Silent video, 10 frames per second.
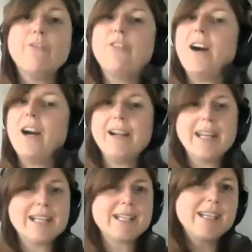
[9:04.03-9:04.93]
far
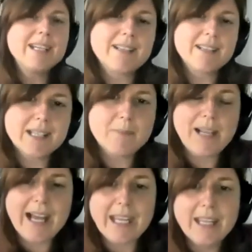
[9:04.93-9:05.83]
exceeds the
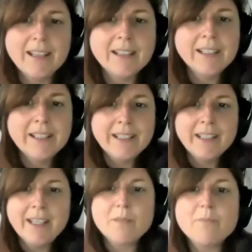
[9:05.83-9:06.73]
supply.
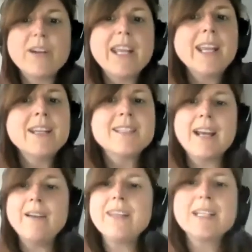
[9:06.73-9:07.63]
Breaking
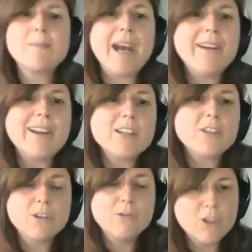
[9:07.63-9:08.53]
down these
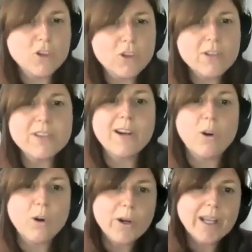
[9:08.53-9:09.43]
barriers to reduce the
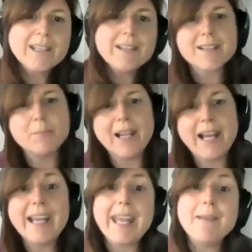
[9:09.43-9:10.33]
organ
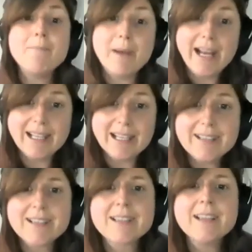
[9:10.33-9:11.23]
supply
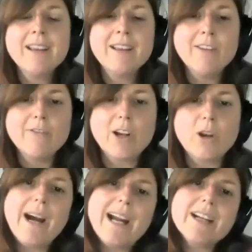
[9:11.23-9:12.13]
imbalance
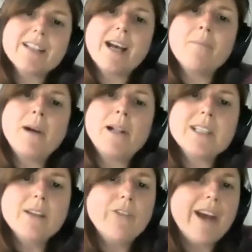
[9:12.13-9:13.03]
requires a
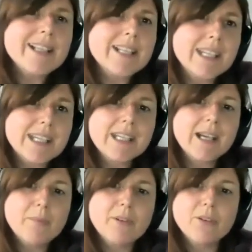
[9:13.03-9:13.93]
multifaceted
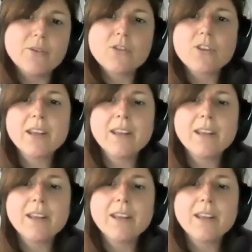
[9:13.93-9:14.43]
approach.